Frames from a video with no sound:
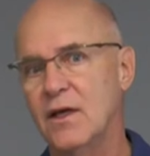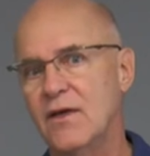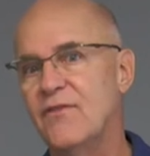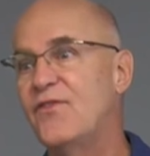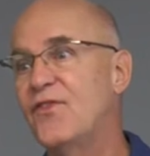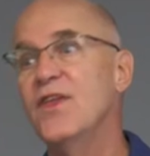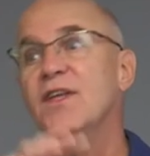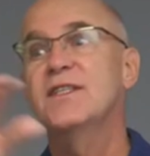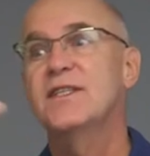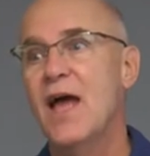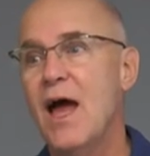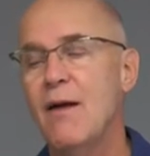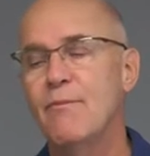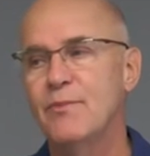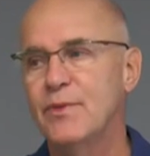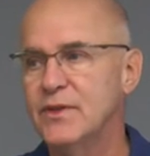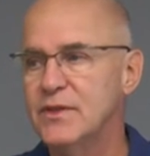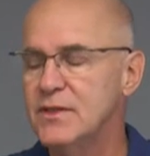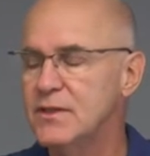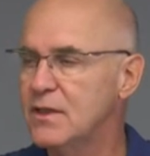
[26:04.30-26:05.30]
if this
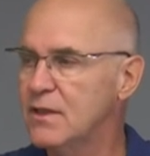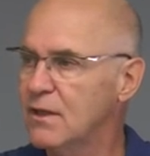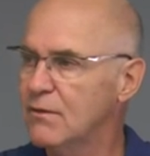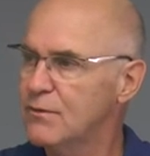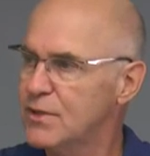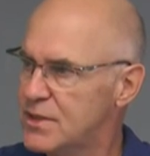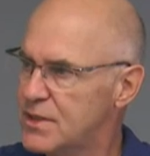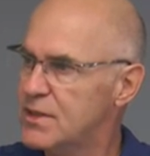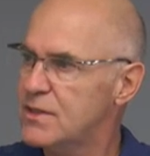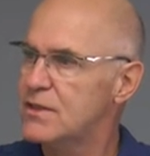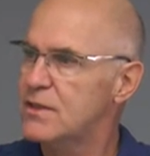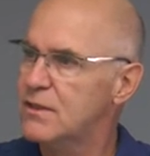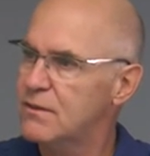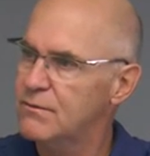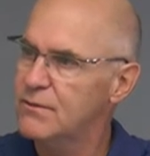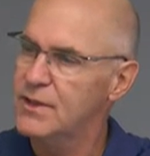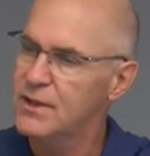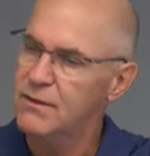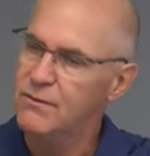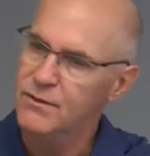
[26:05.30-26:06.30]
happens, you know, we, just,
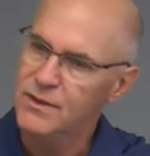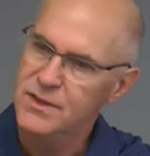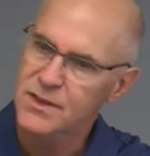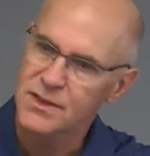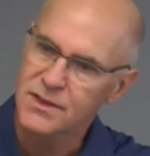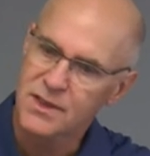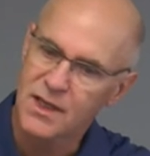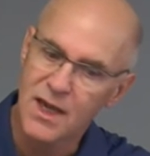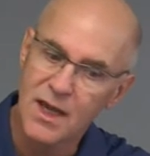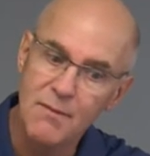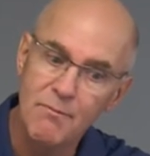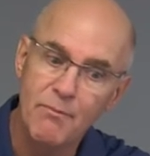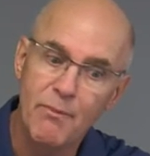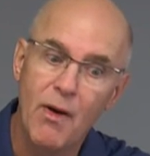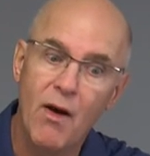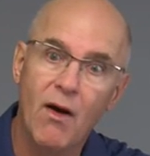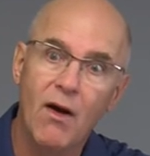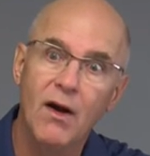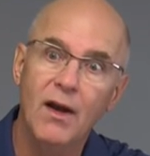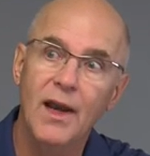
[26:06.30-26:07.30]
we, we just keep
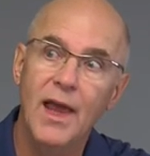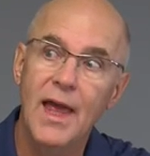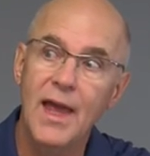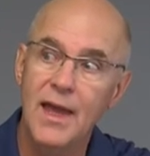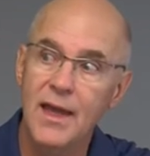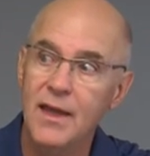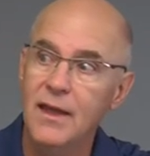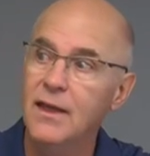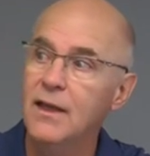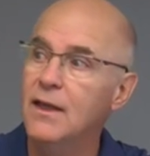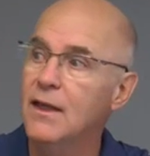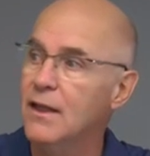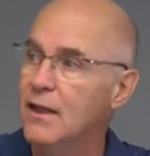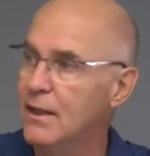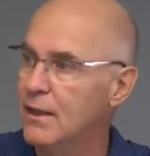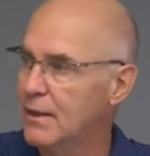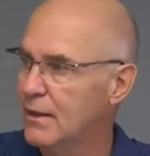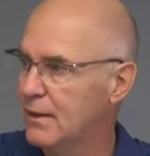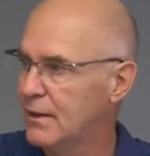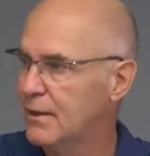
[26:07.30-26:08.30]

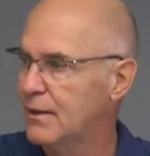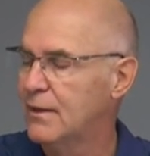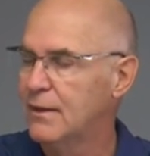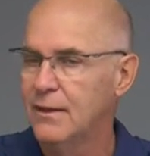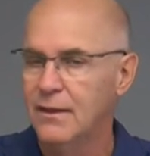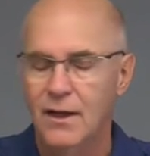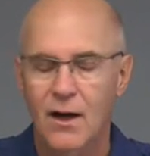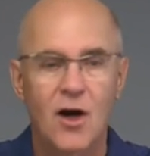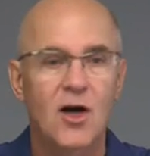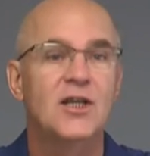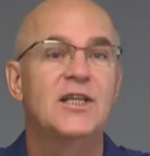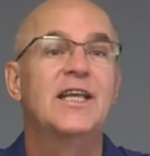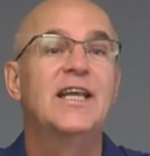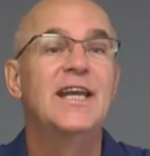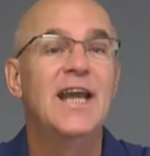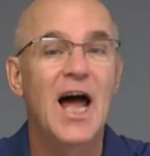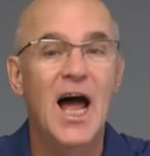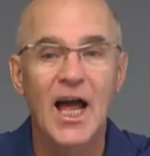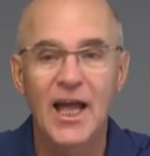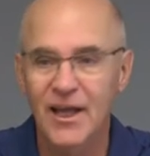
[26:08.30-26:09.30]
parlaying our
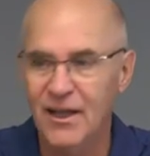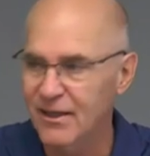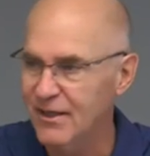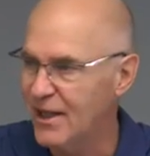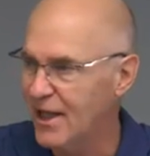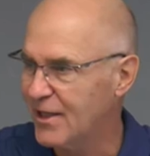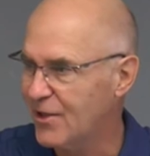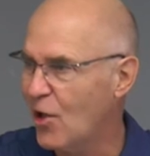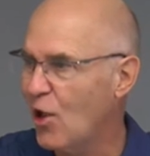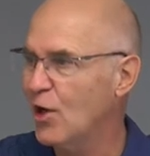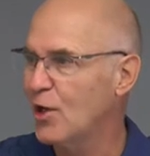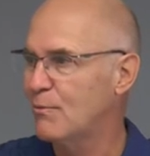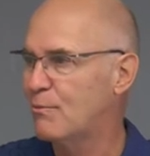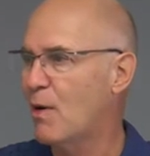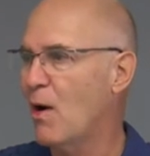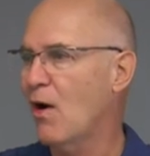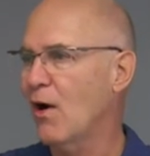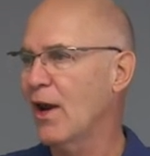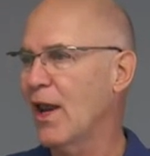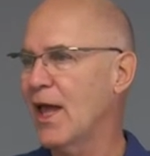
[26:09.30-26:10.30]
denial. I call it
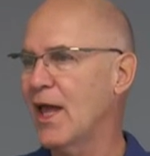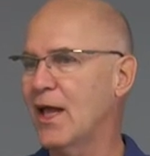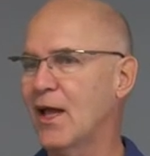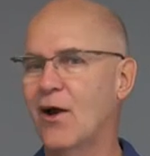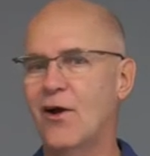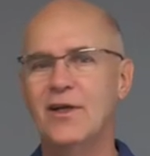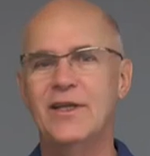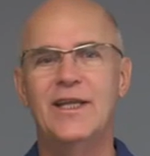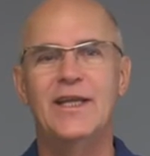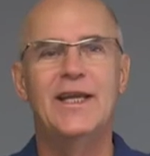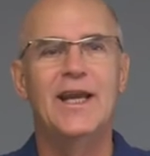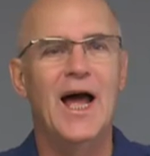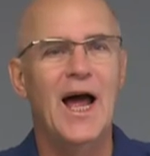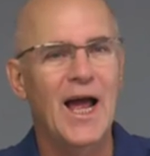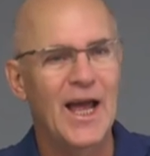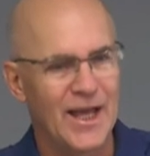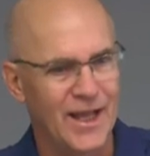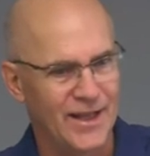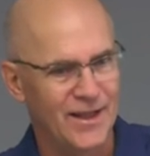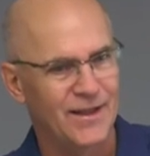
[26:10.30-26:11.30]
parlaying our
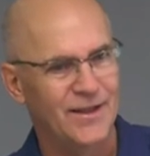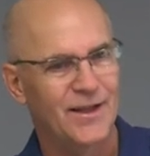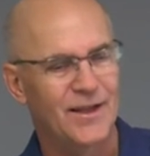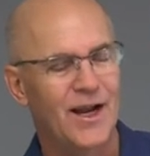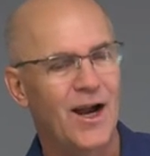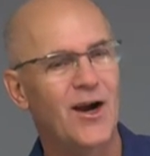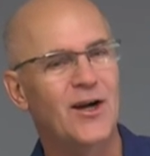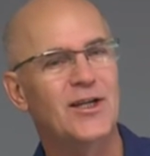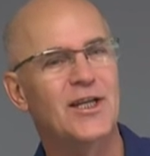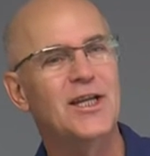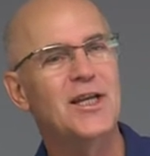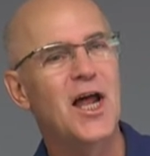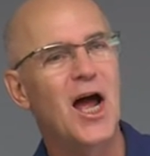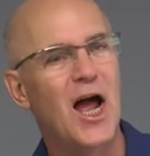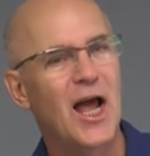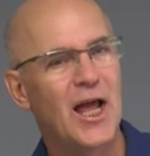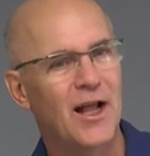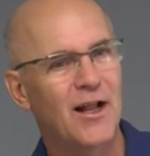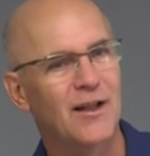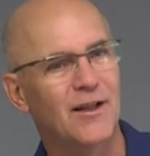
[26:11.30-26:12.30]
denial, our
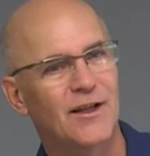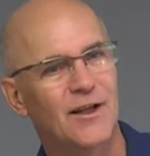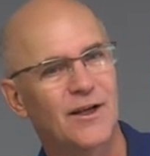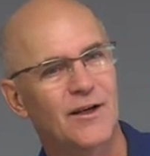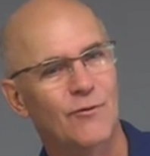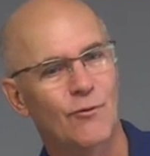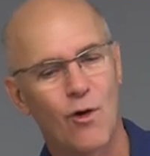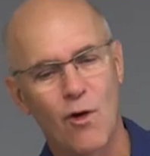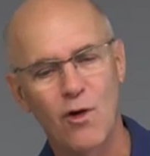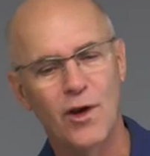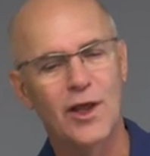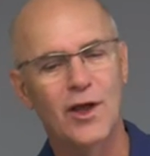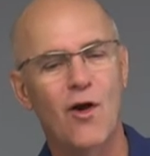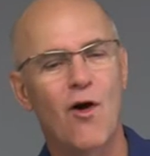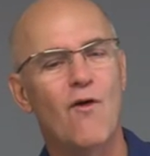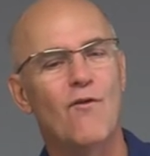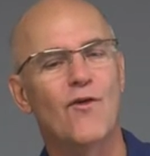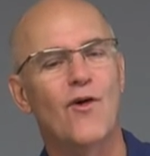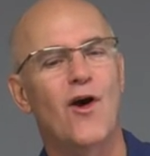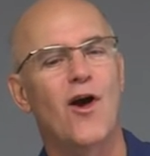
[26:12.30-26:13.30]
denial. Rolling
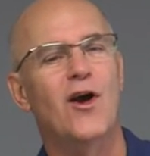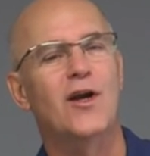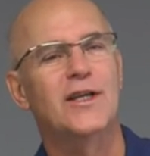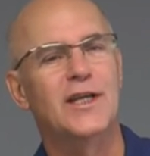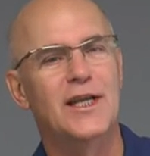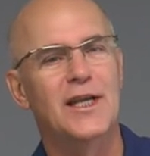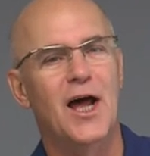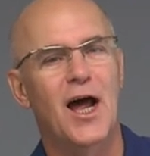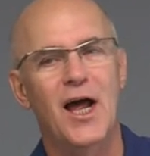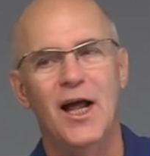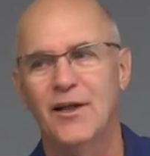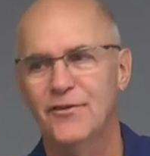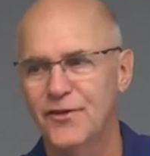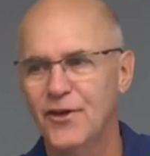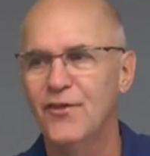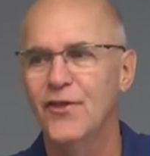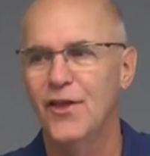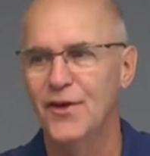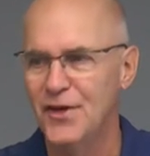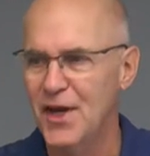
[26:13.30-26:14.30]
over our denial
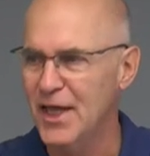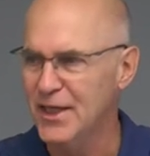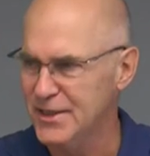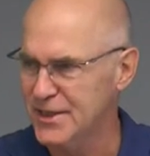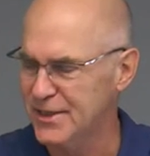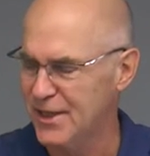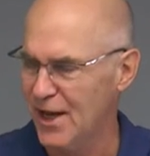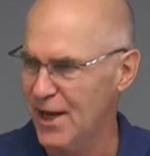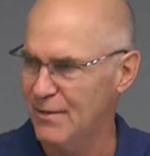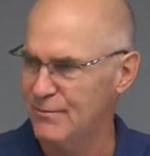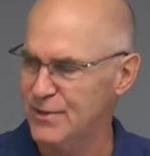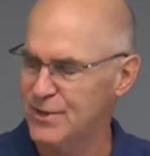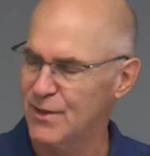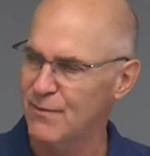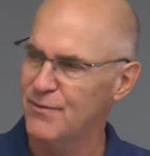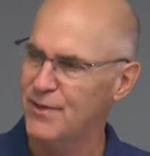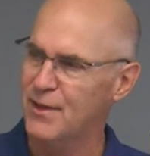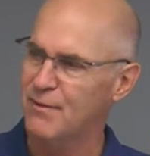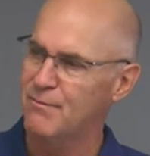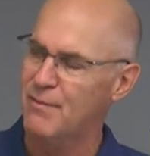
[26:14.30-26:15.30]
till the next time
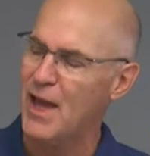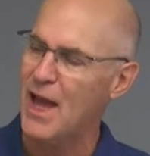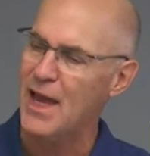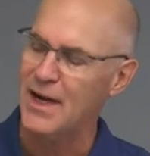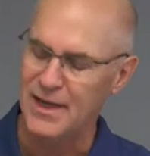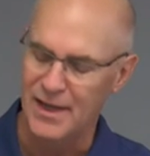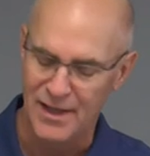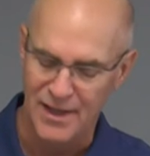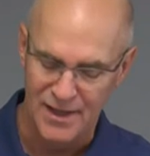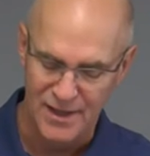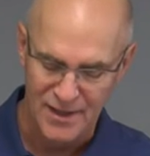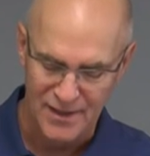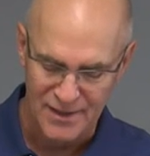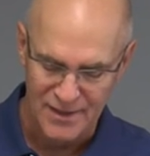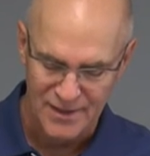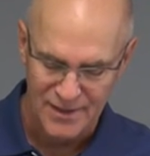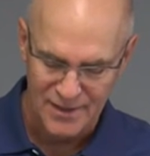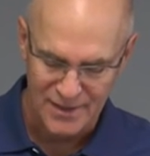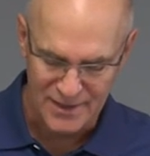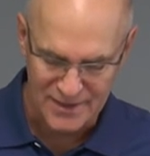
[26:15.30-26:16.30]
something bad,
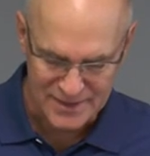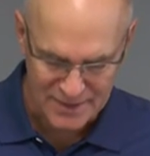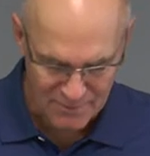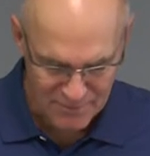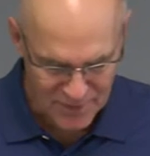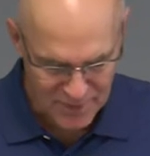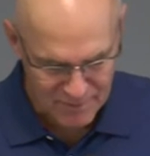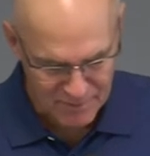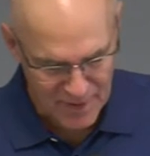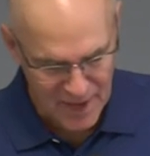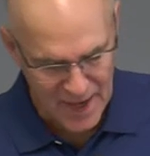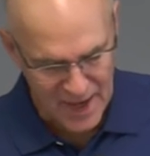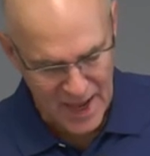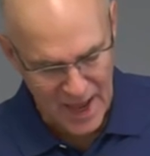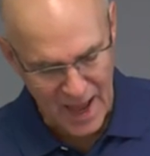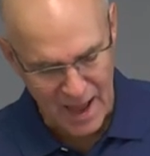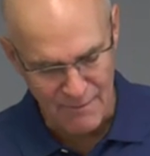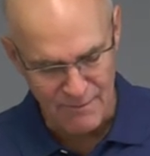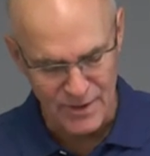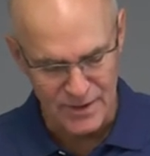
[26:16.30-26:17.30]
uh, something bad
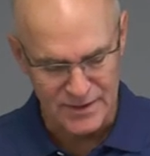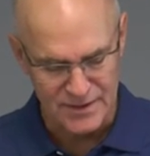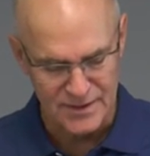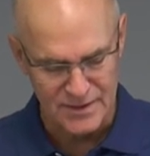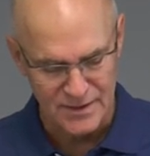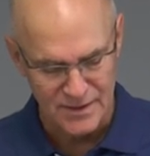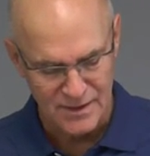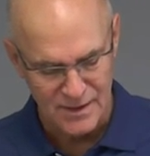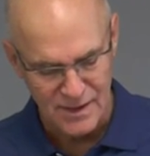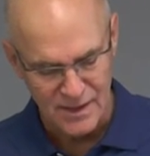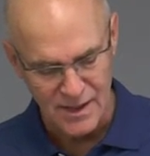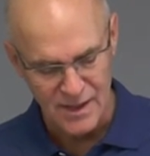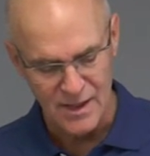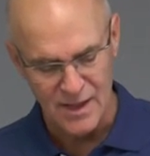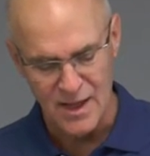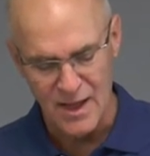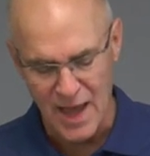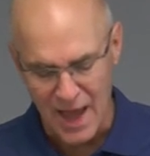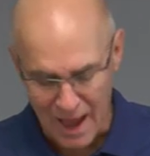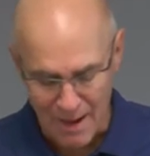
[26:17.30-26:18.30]
happens.
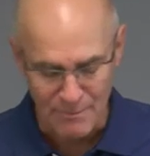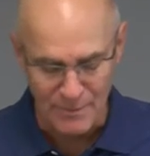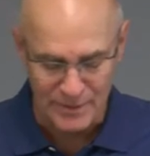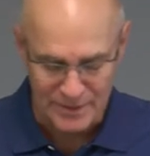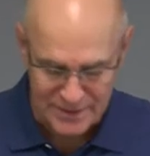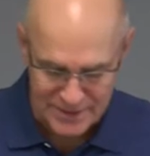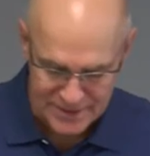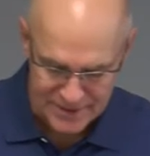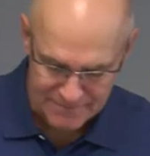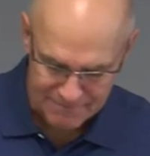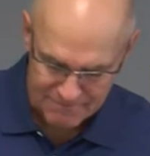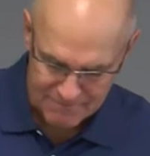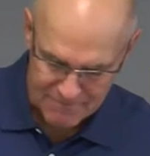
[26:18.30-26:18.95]
Uh, happens.